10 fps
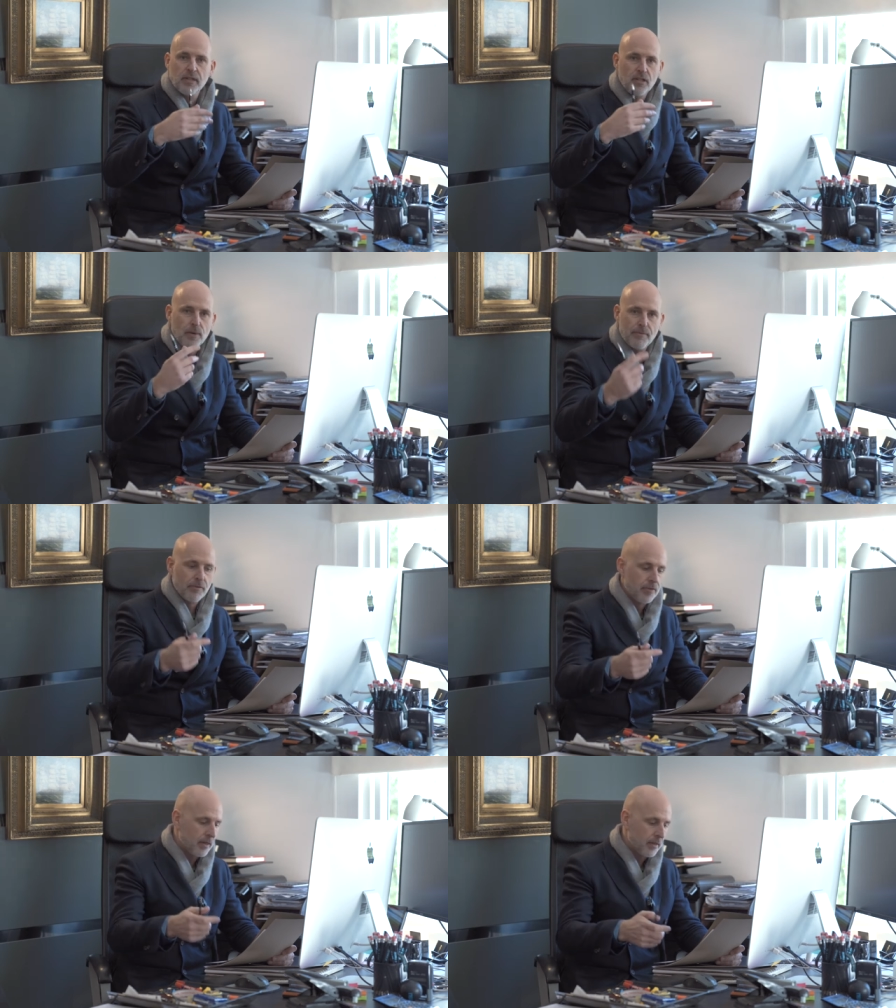new
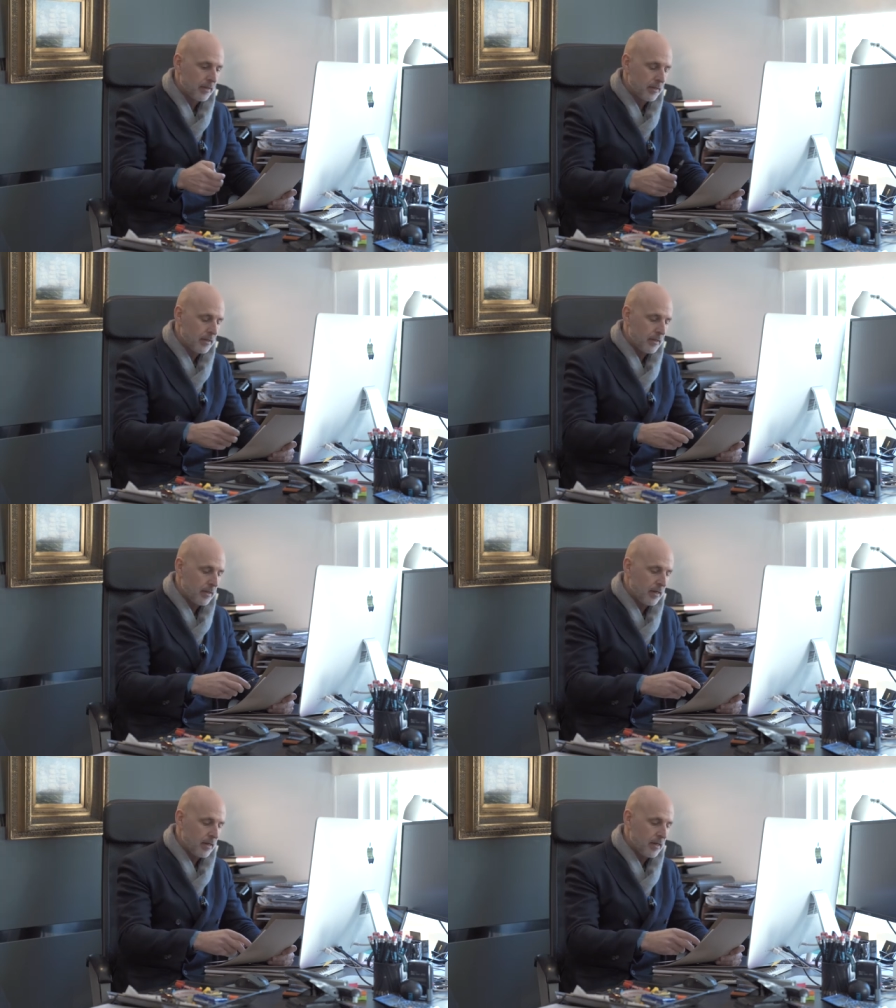everything.
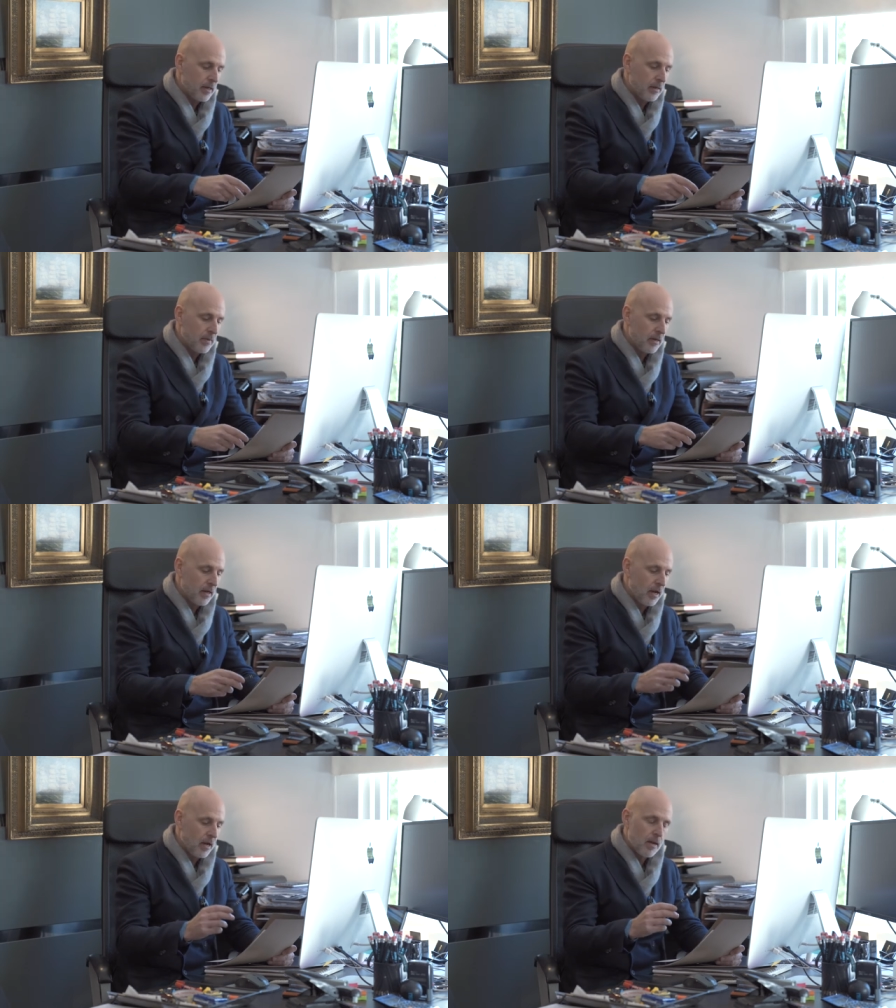
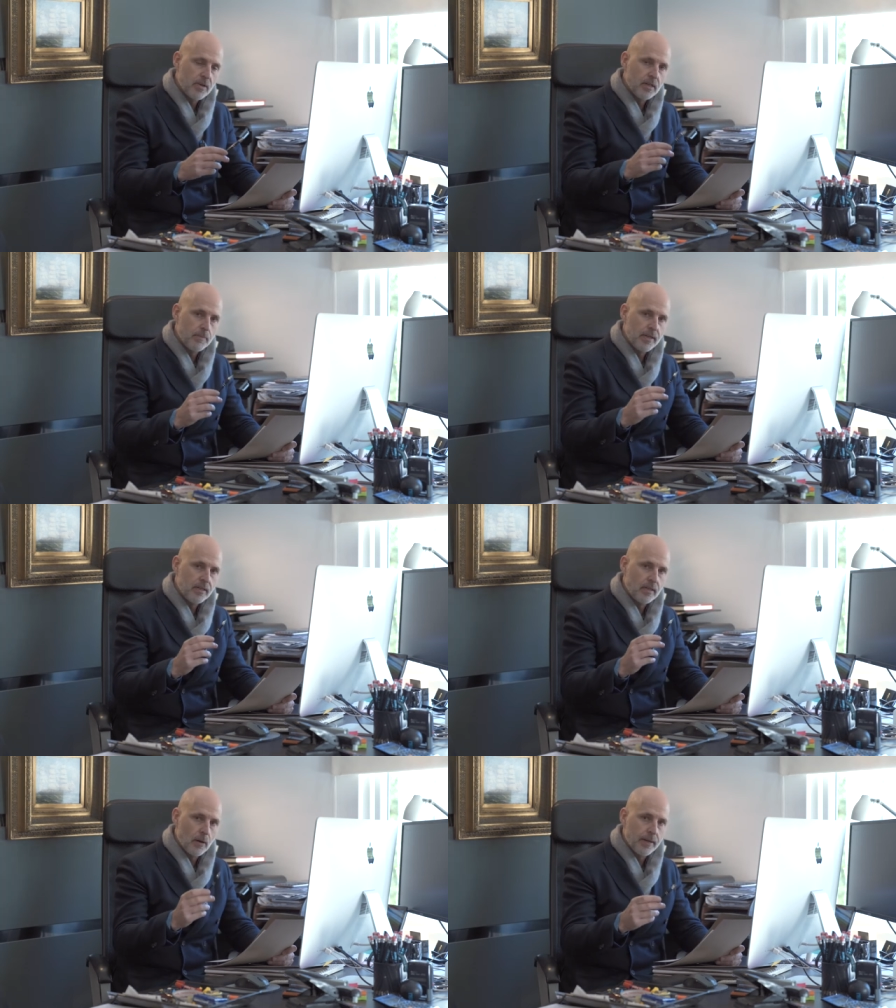I'm gonna be
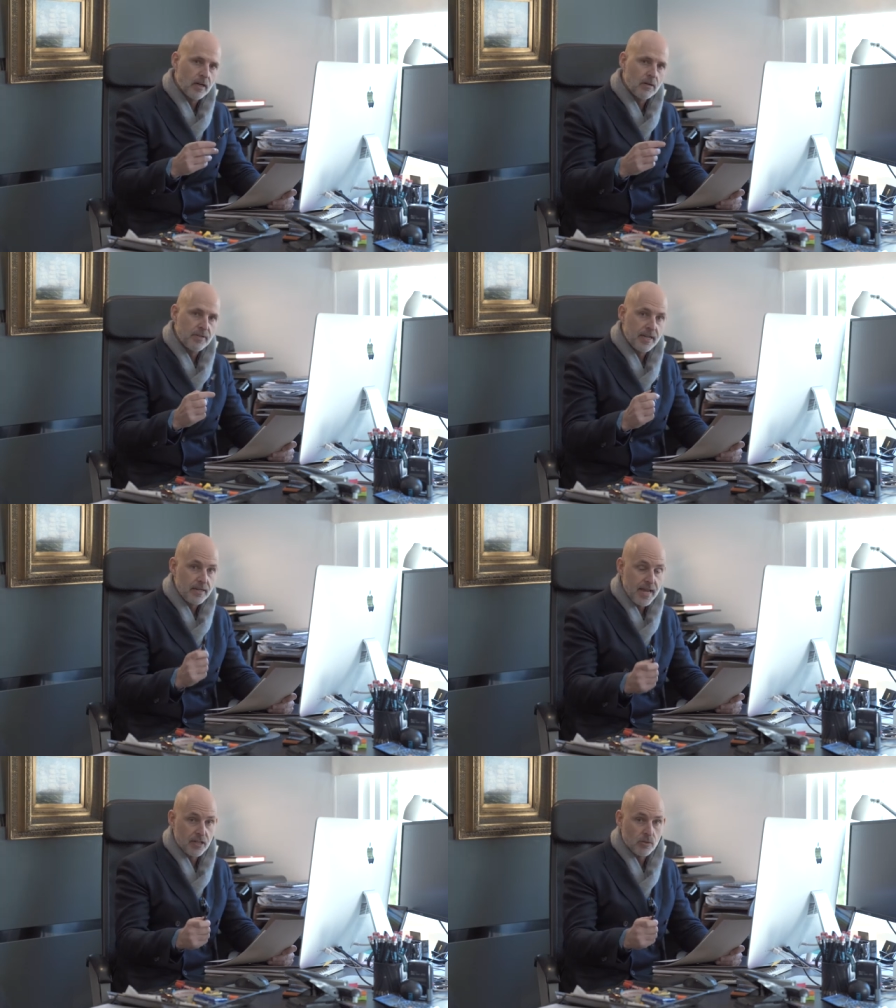going over there
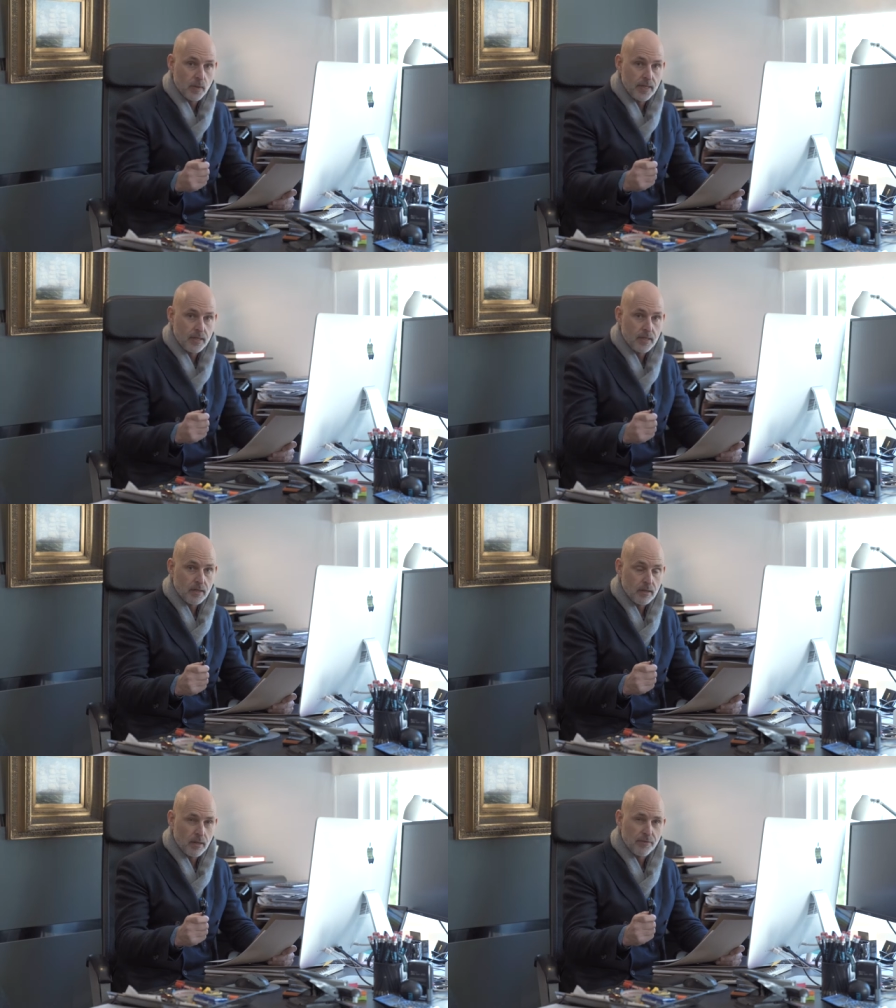next week,
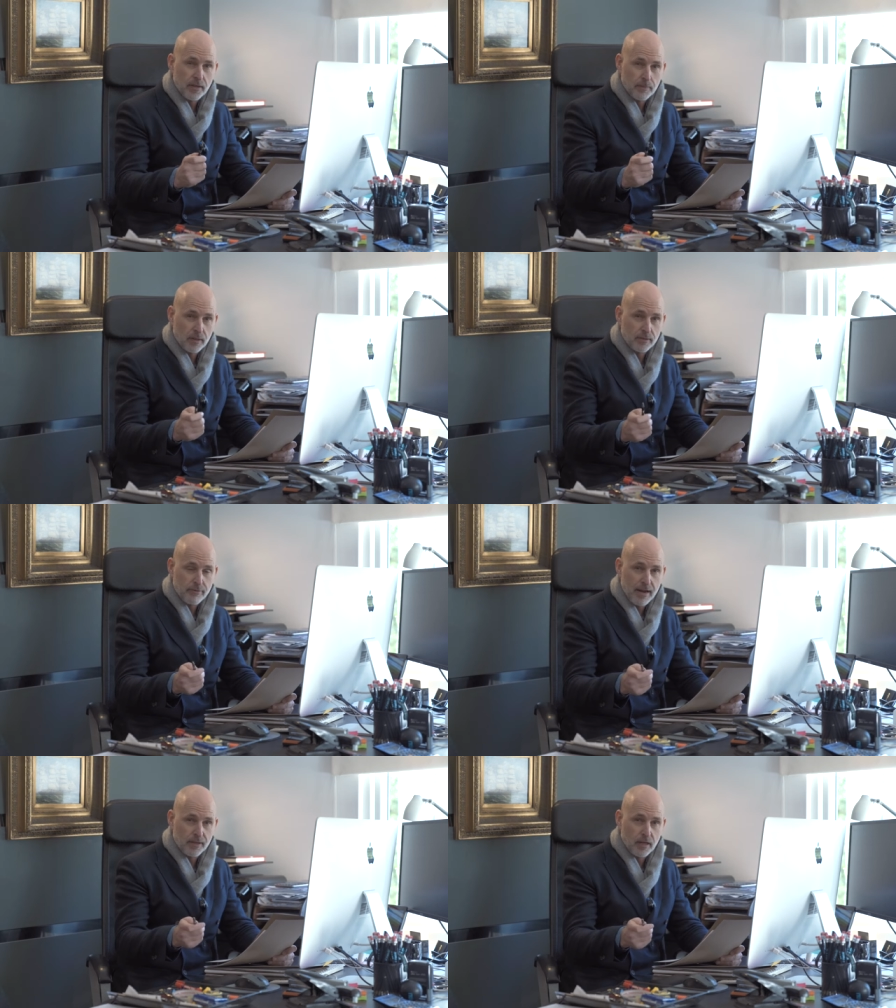I think, because they're
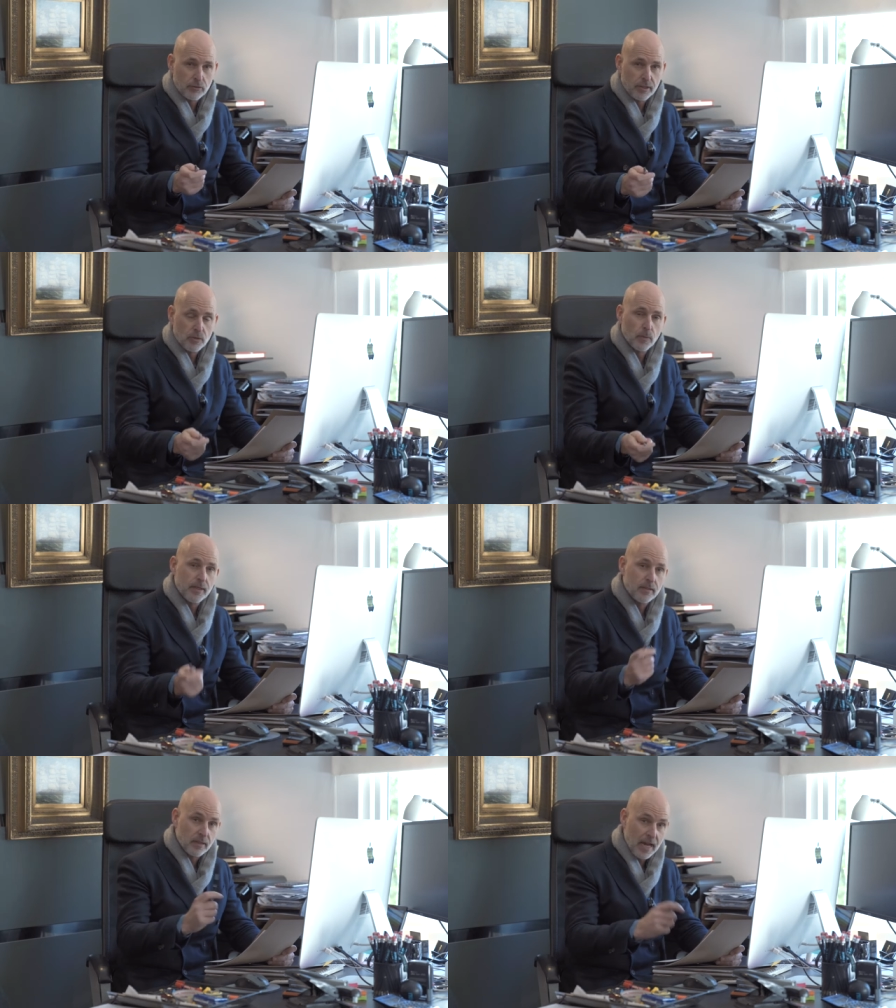out of the country this
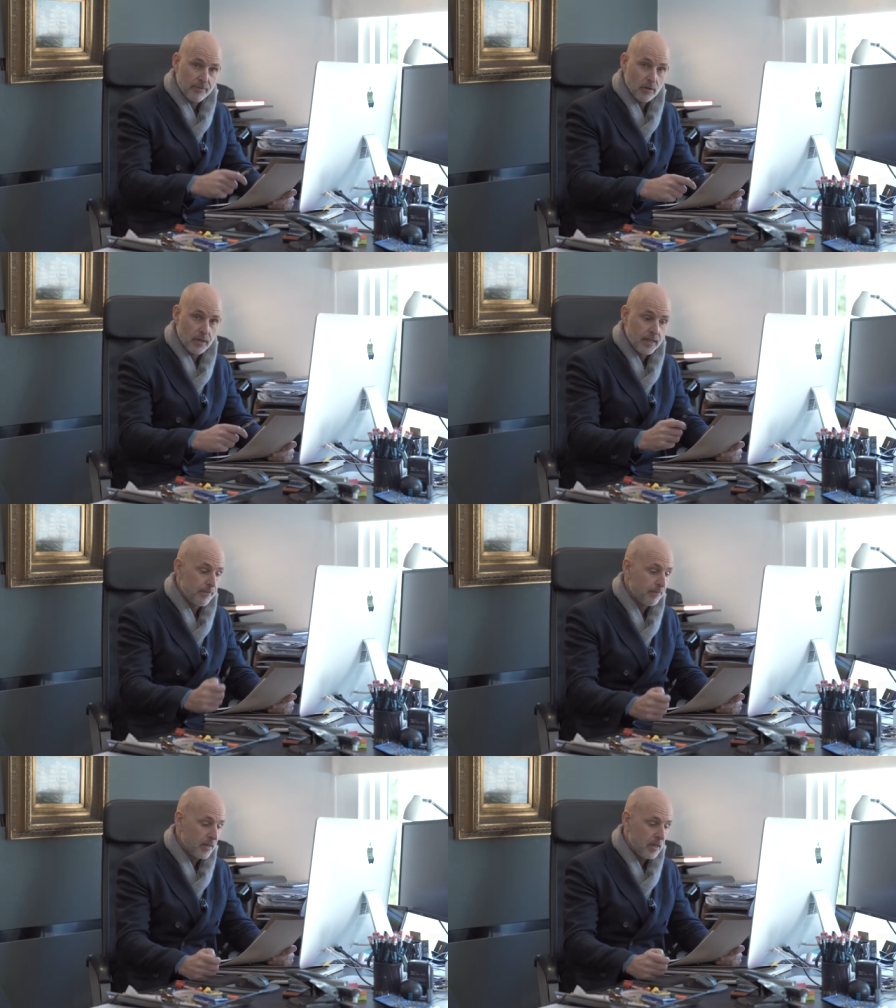week, to have a look at it.
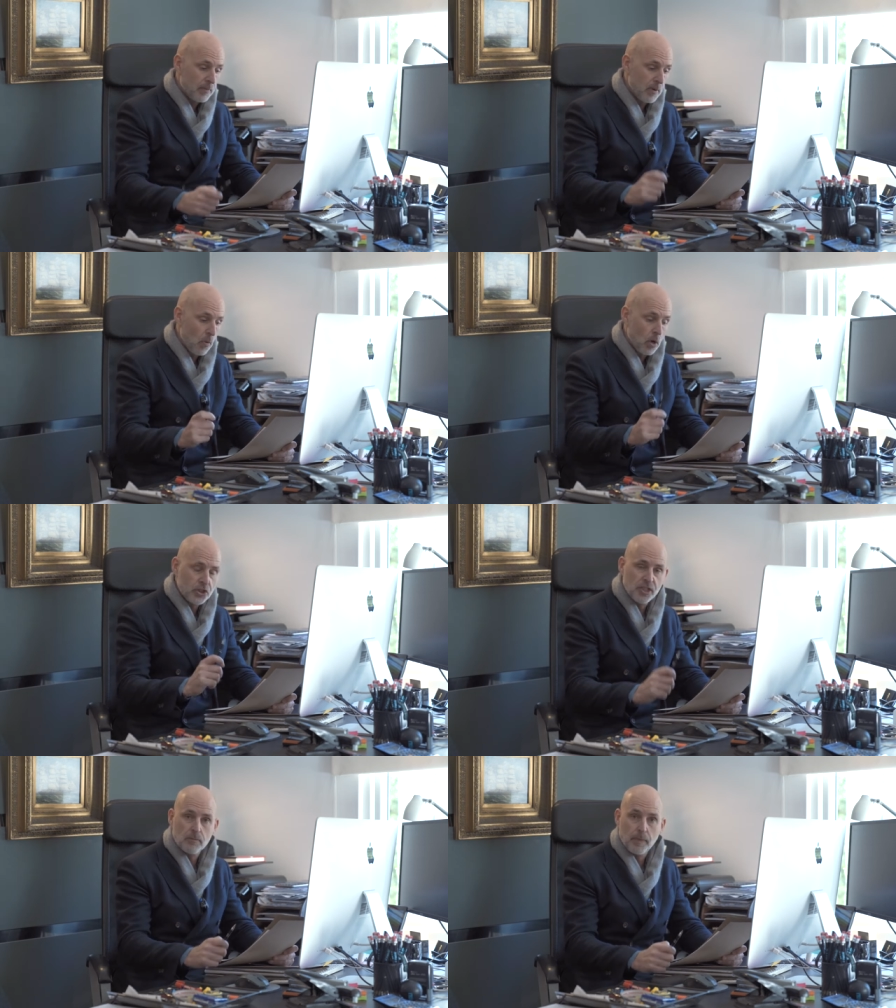But
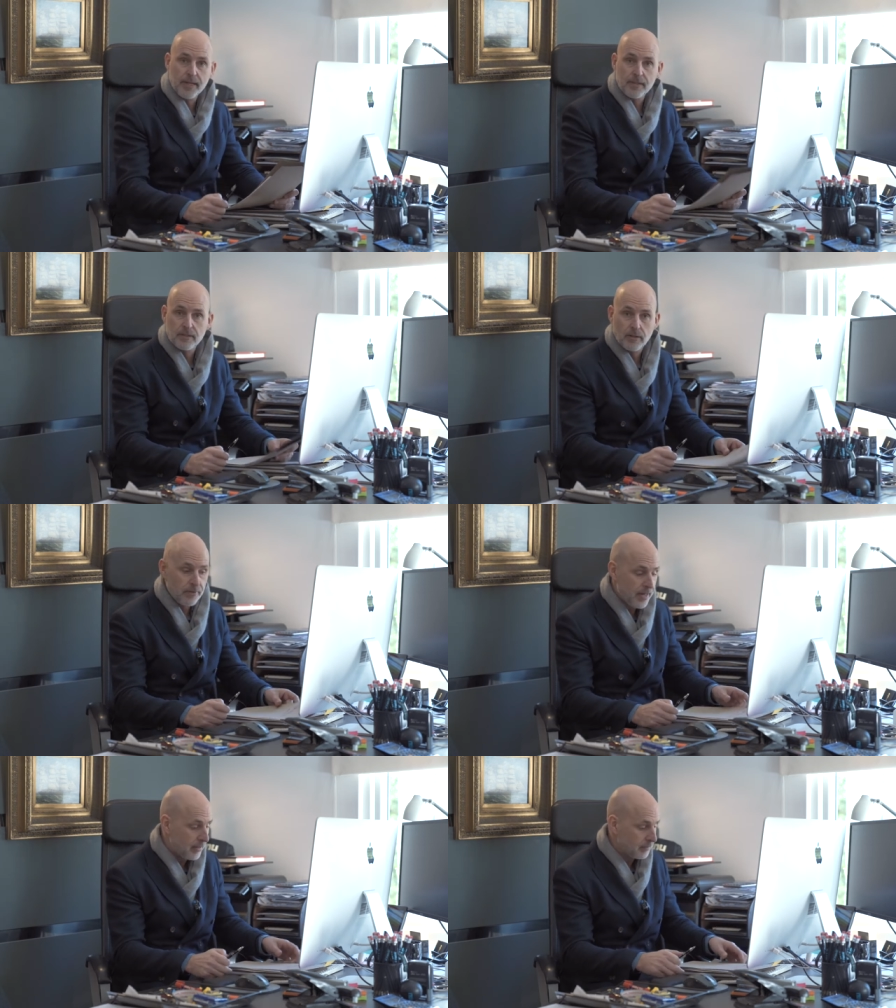watch this space on
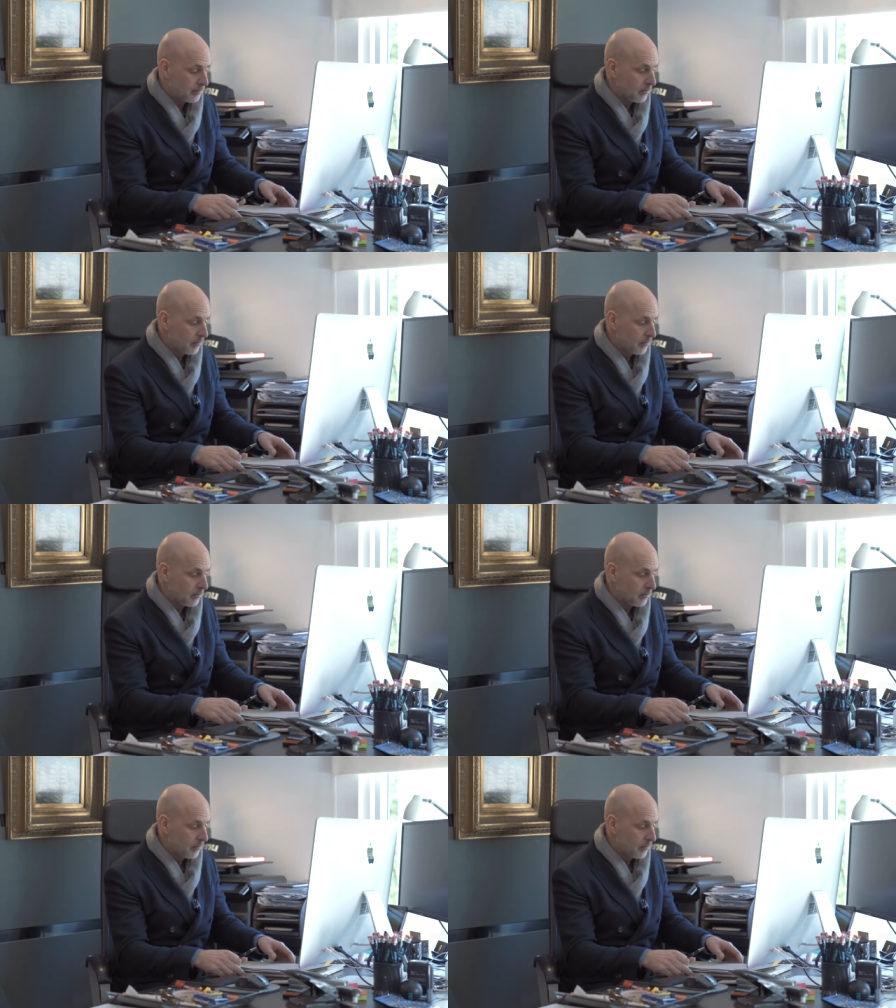that.